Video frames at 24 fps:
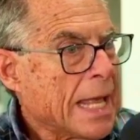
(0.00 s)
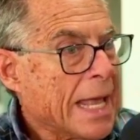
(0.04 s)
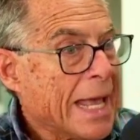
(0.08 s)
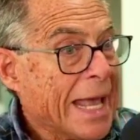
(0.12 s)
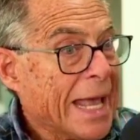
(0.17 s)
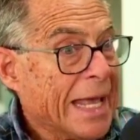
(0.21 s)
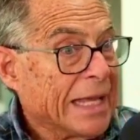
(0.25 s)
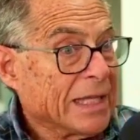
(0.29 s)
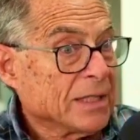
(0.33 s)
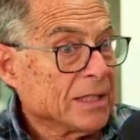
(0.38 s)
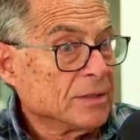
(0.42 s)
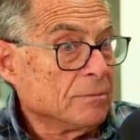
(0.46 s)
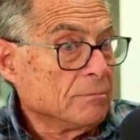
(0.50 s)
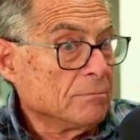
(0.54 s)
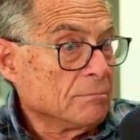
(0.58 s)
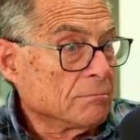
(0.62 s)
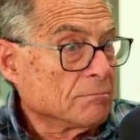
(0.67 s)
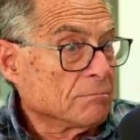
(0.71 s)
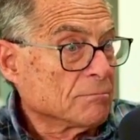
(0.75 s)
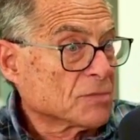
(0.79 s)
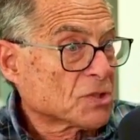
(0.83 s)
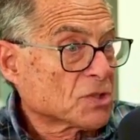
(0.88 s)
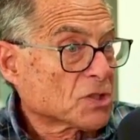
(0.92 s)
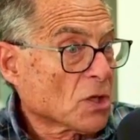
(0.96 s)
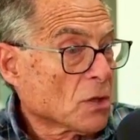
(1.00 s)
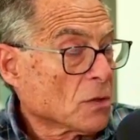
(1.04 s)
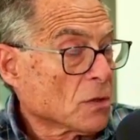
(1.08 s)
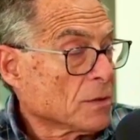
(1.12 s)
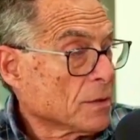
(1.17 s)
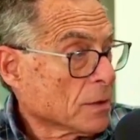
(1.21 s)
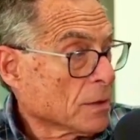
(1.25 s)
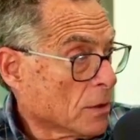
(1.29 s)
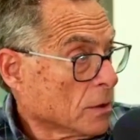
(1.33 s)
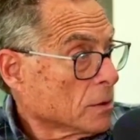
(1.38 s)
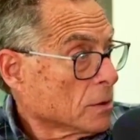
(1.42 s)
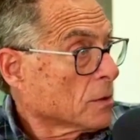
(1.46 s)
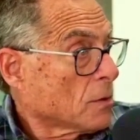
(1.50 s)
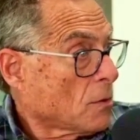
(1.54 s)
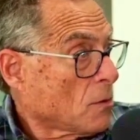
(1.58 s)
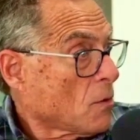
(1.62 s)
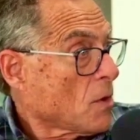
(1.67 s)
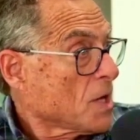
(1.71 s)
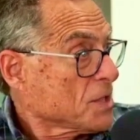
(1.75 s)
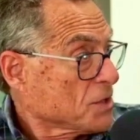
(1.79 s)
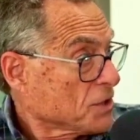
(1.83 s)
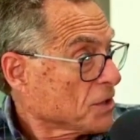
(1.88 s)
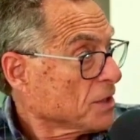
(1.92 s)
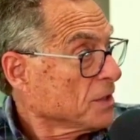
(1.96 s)
And so the good
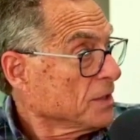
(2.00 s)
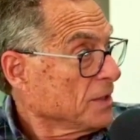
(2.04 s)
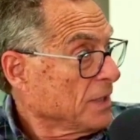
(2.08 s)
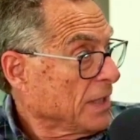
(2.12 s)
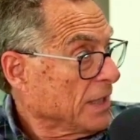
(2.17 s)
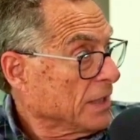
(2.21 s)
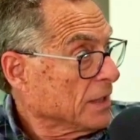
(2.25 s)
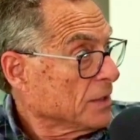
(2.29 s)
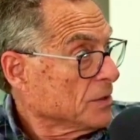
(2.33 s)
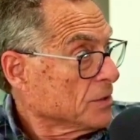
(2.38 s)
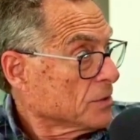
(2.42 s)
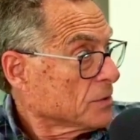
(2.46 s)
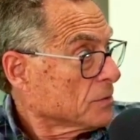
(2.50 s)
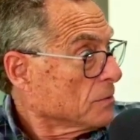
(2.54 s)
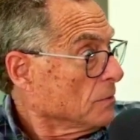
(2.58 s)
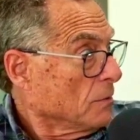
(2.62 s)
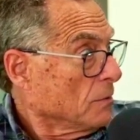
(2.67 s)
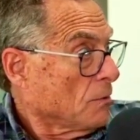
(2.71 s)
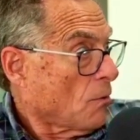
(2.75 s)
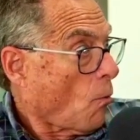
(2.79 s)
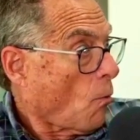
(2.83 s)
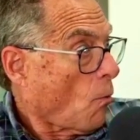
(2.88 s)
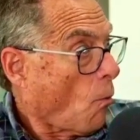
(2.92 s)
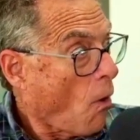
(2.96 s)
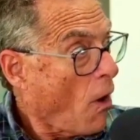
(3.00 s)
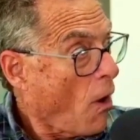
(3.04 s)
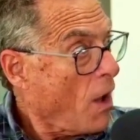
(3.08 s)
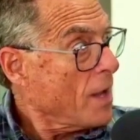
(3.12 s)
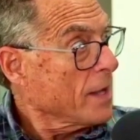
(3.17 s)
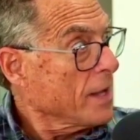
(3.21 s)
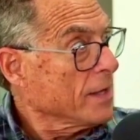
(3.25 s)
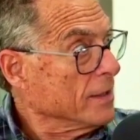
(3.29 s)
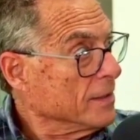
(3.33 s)
question is, why?